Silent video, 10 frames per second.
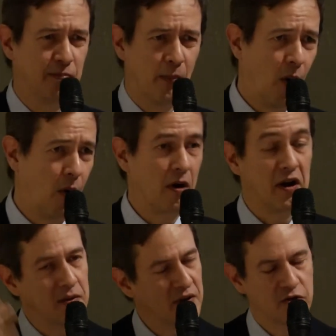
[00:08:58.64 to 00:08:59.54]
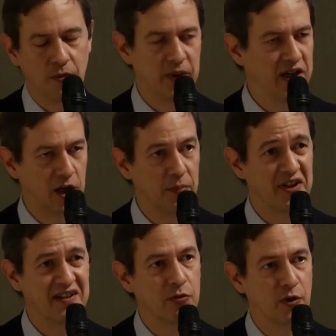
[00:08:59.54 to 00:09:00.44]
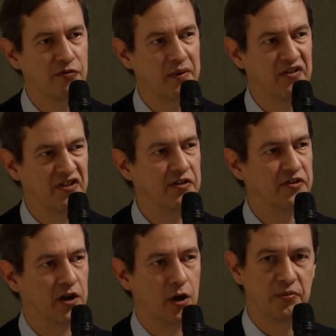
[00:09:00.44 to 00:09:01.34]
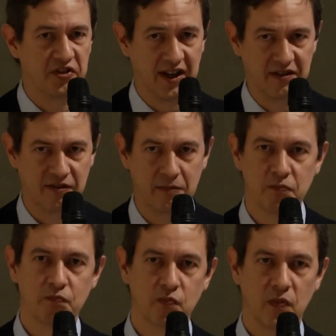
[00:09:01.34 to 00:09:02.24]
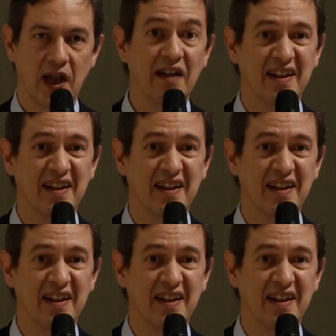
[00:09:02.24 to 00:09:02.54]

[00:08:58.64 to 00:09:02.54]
more, and he was completely upset. It was very sincere upset. As I